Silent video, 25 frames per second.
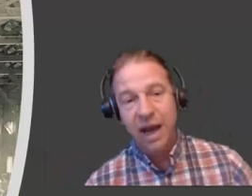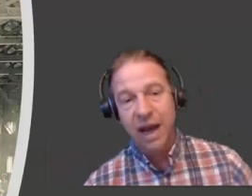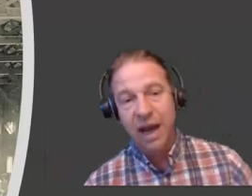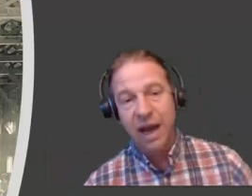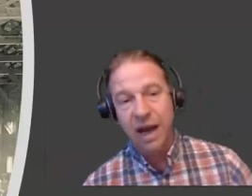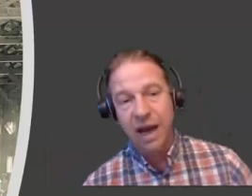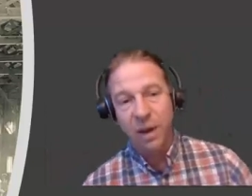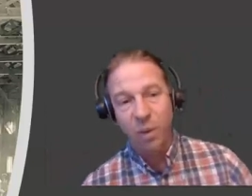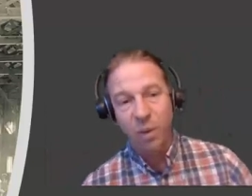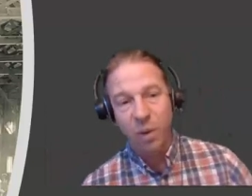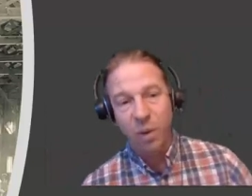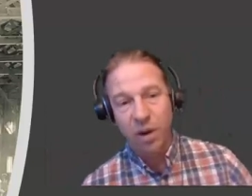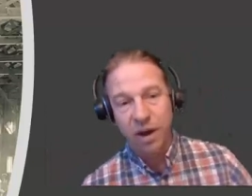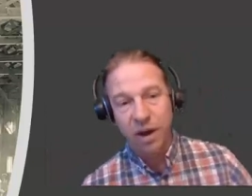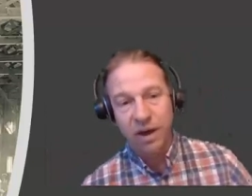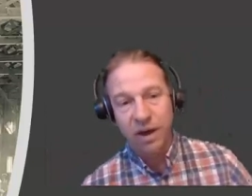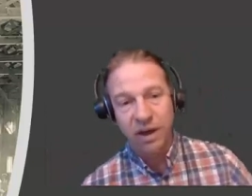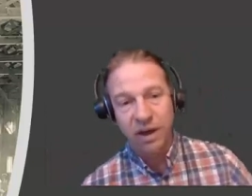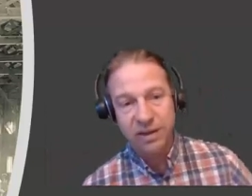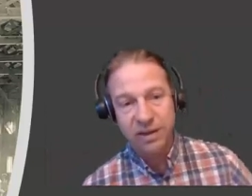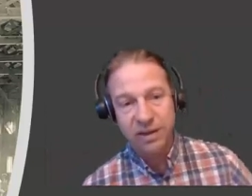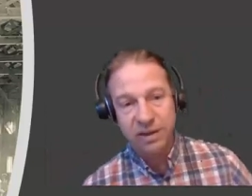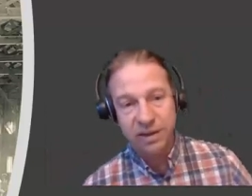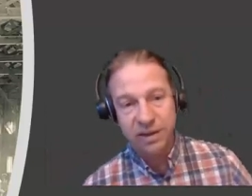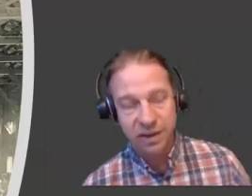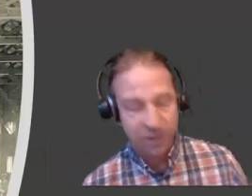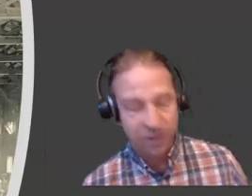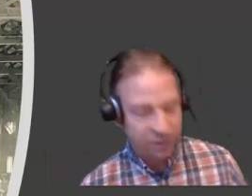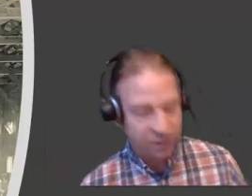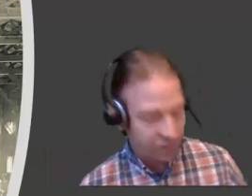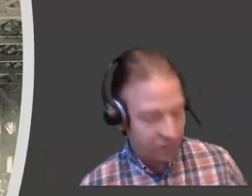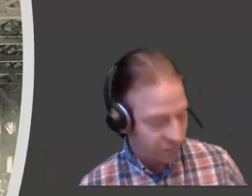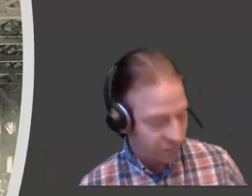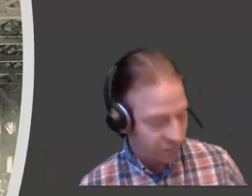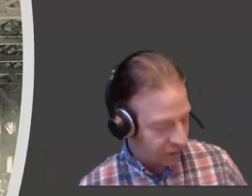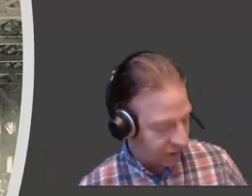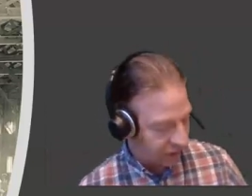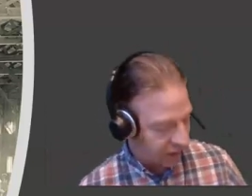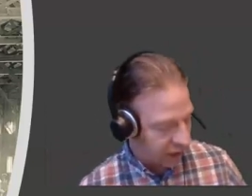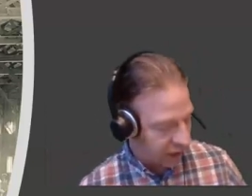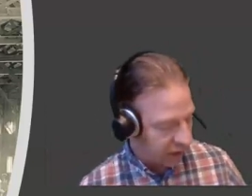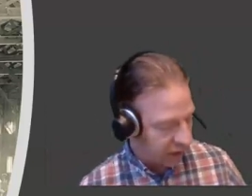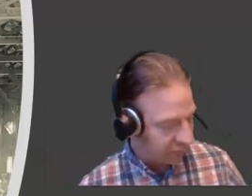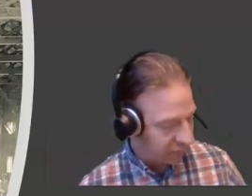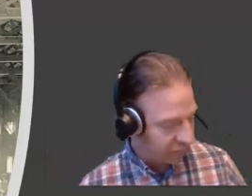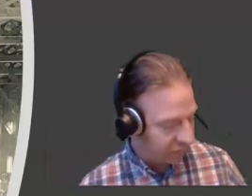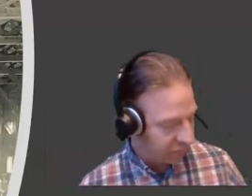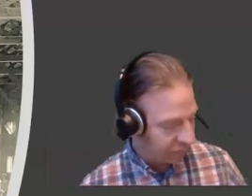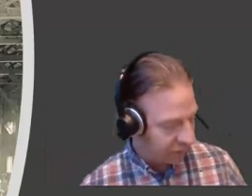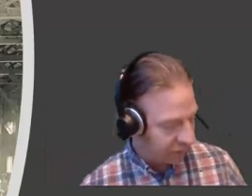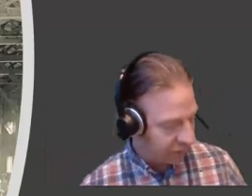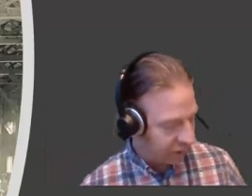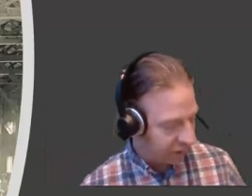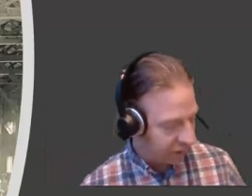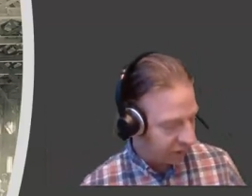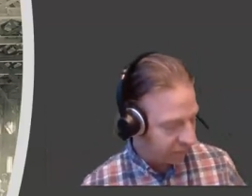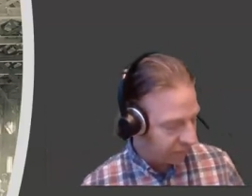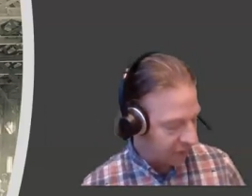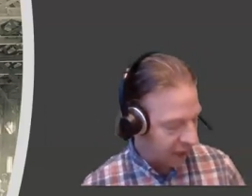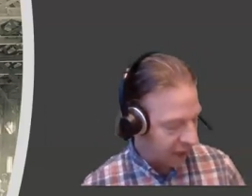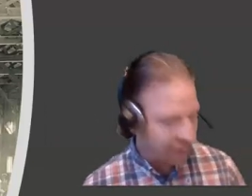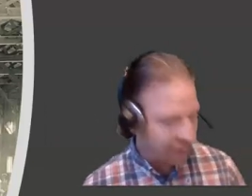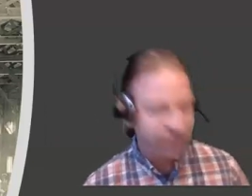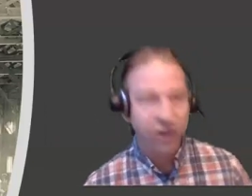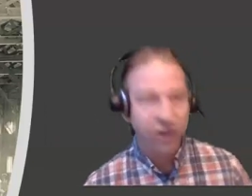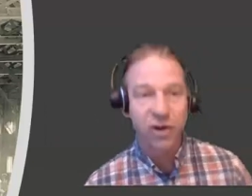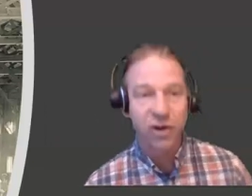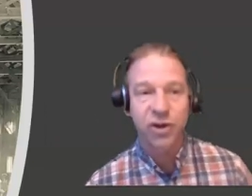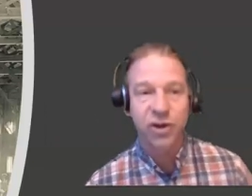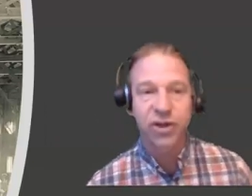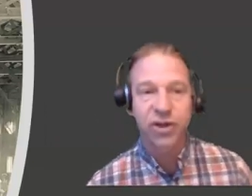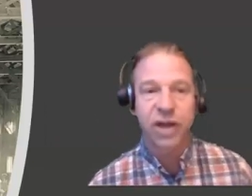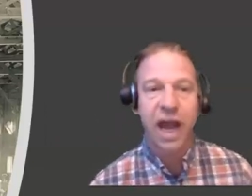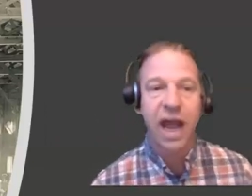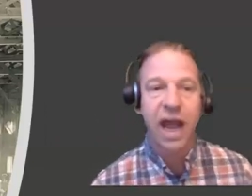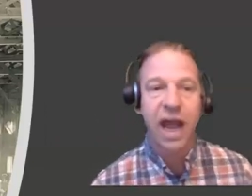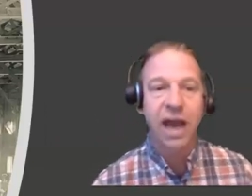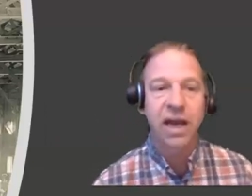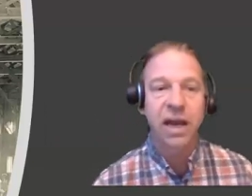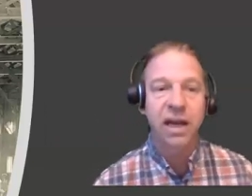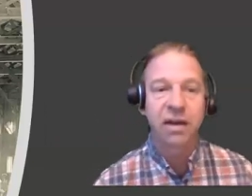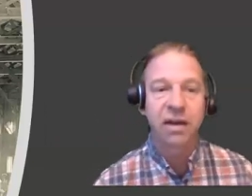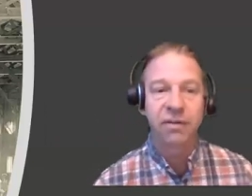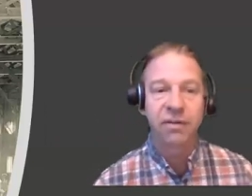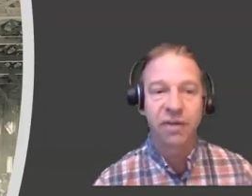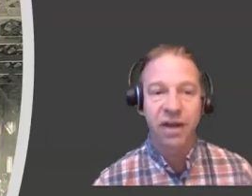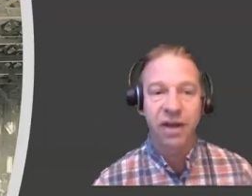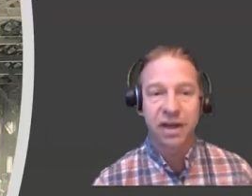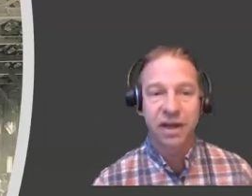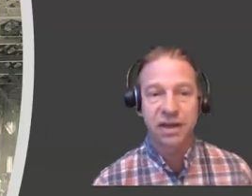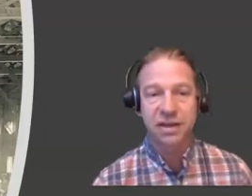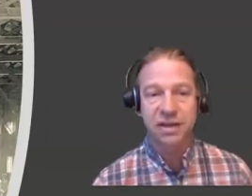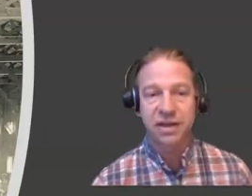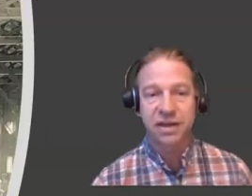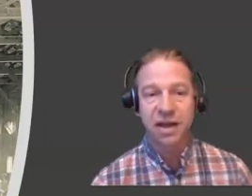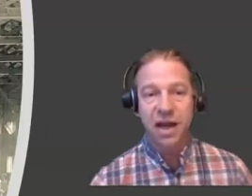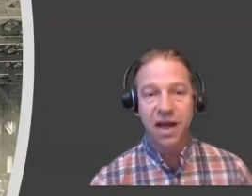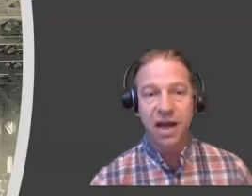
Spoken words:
and I wanted us to really kind of have an understanding of this.